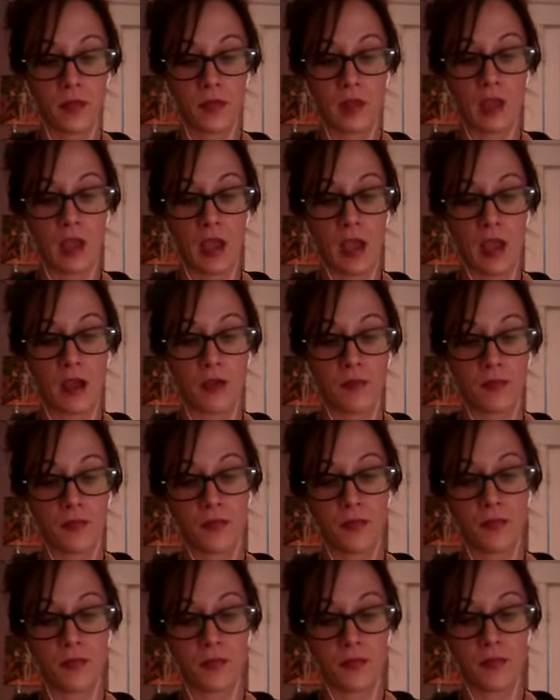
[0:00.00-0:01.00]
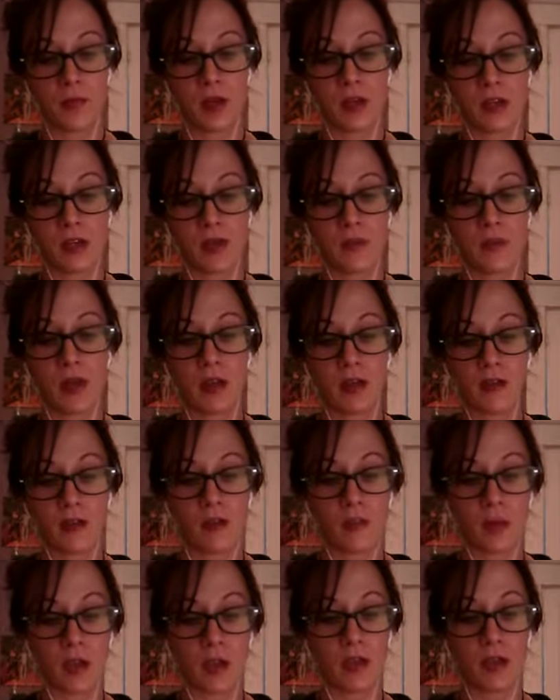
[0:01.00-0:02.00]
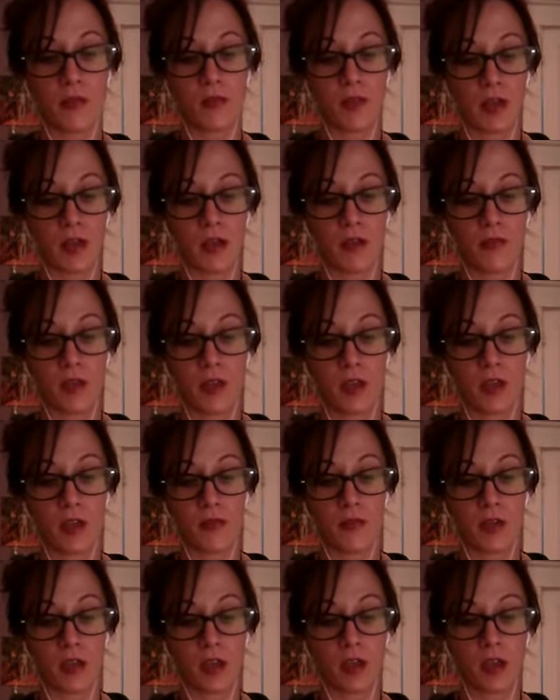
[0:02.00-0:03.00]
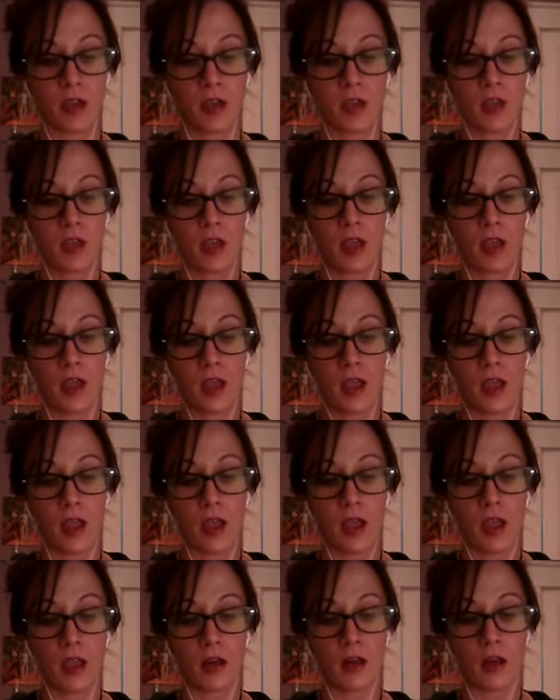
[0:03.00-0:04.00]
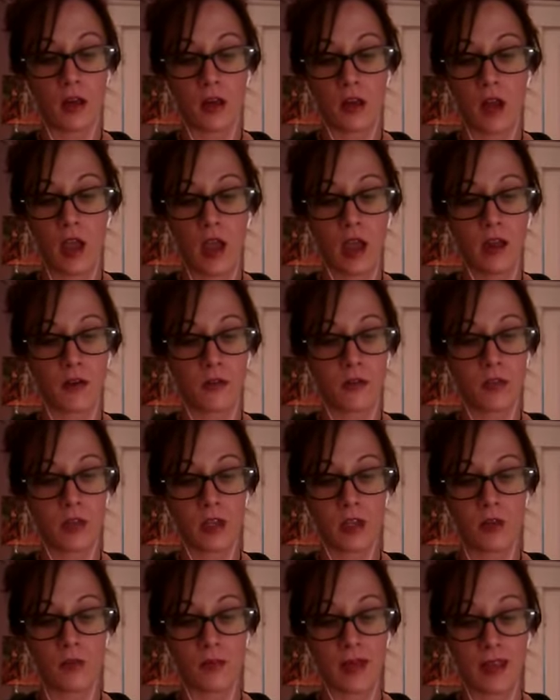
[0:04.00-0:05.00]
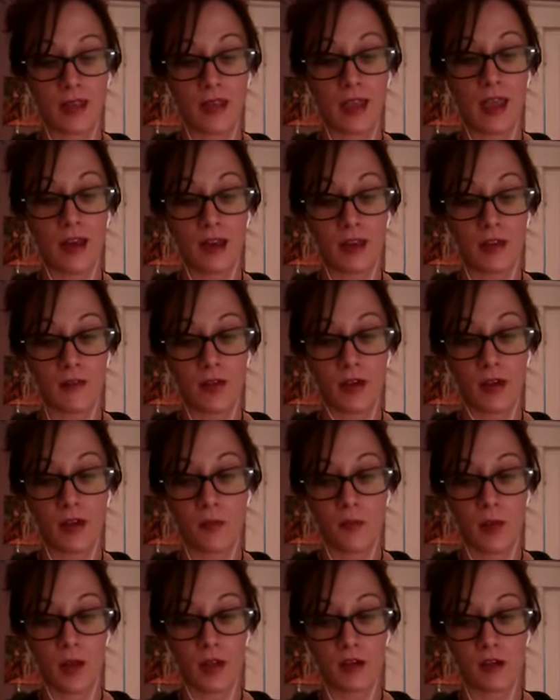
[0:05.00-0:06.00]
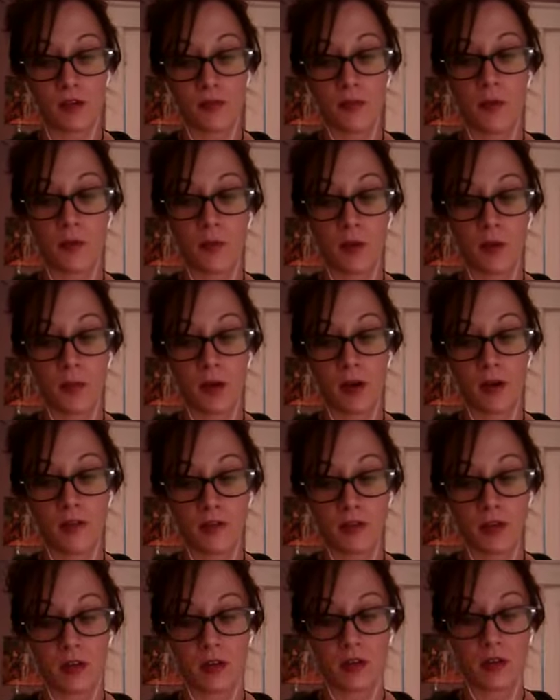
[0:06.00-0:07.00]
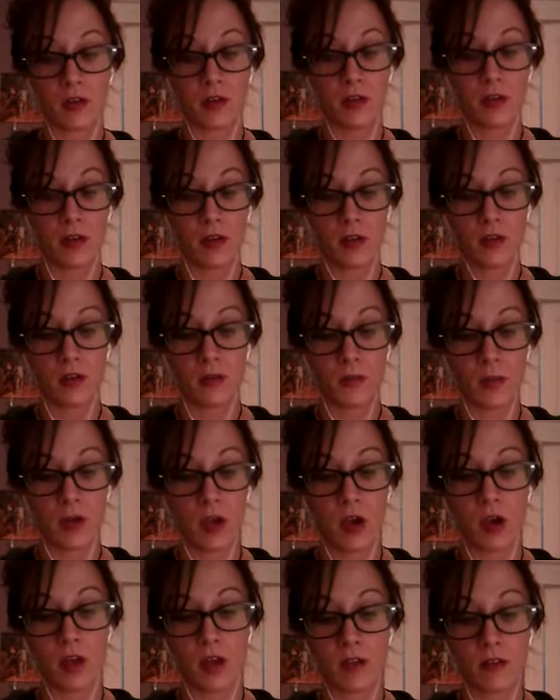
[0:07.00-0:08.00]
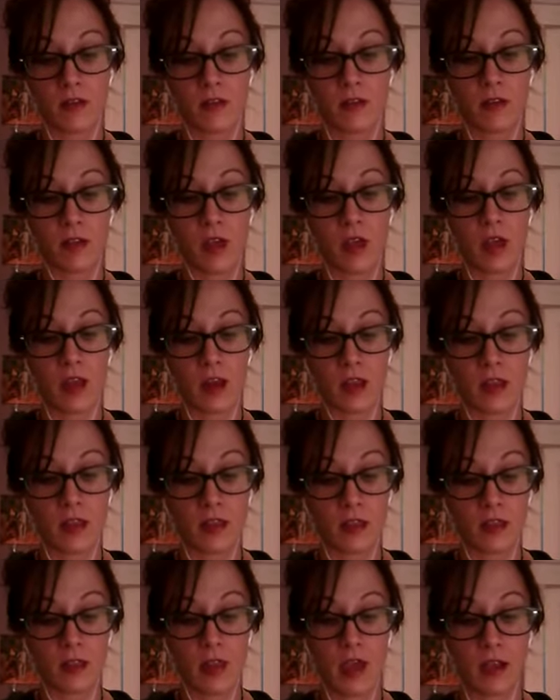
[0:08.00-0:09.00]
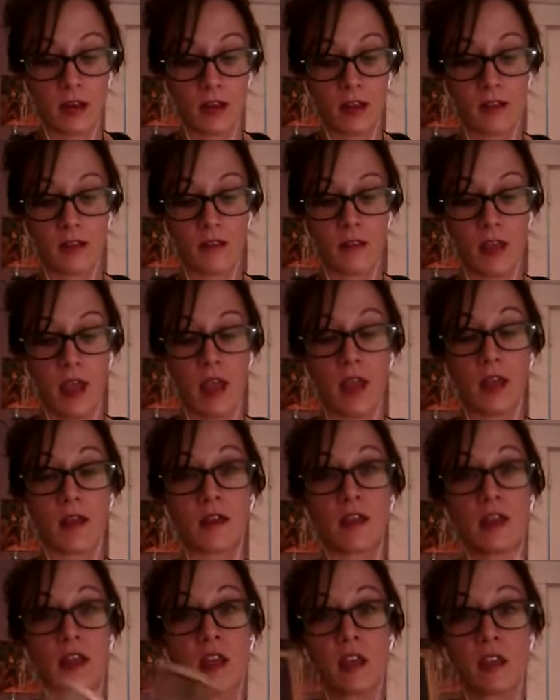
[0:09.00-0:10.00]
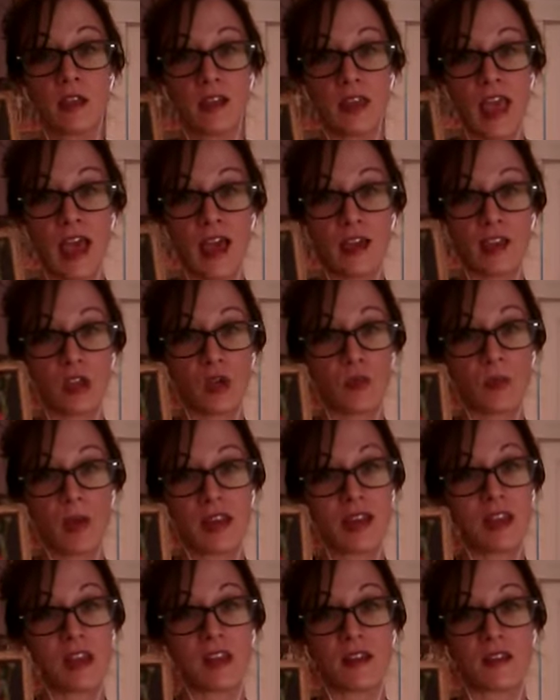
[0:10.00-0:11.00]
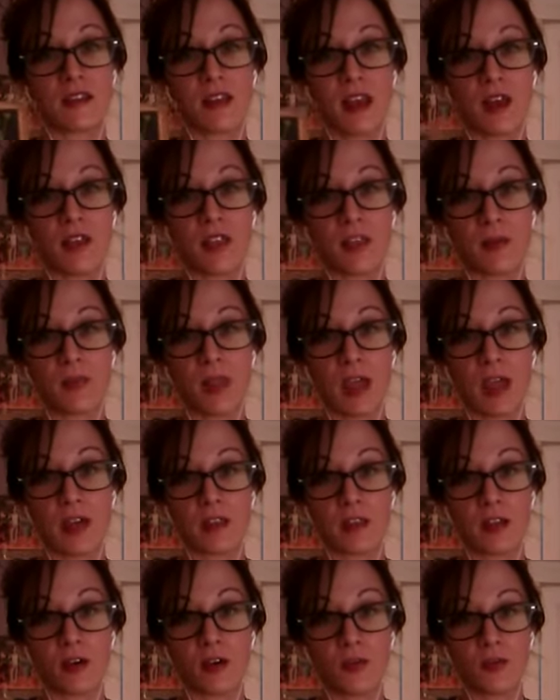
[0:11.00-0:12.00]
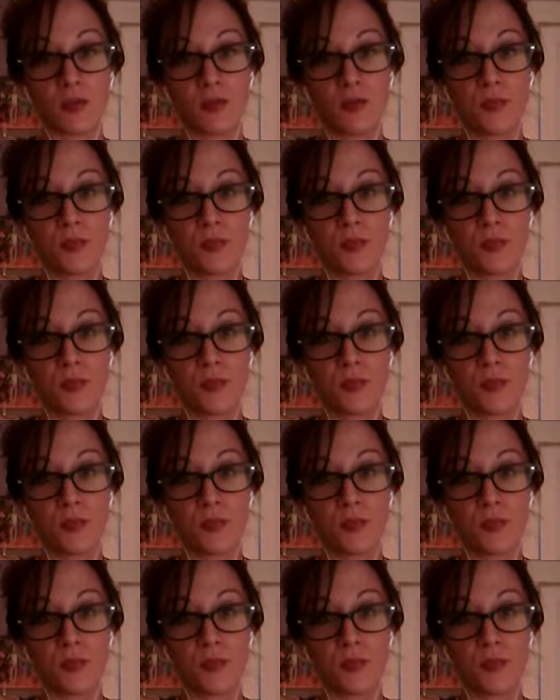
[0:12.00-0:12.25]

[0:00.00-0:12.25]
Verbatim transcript: Yeah. My Geminis have been giving, giving, giving, and I don't think you've been getting very much from your person, to be honest. And I think that needs to end. Yeah, you may need to tell them that, though.